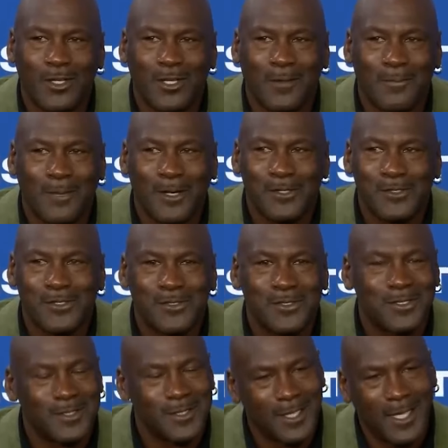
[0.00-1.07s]
figures and
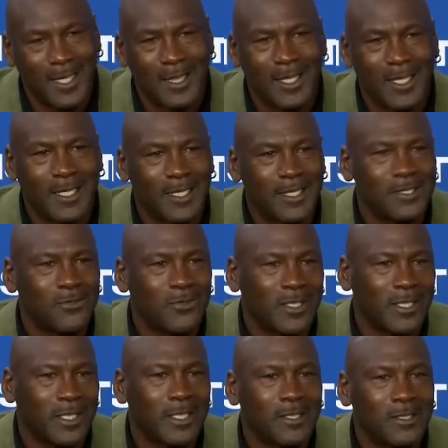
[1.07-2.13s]
celebrities, reflecting his
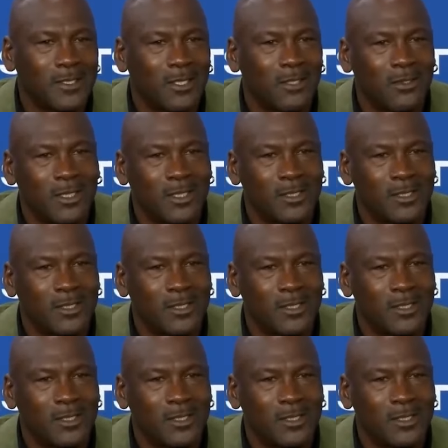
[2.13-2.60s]
status as a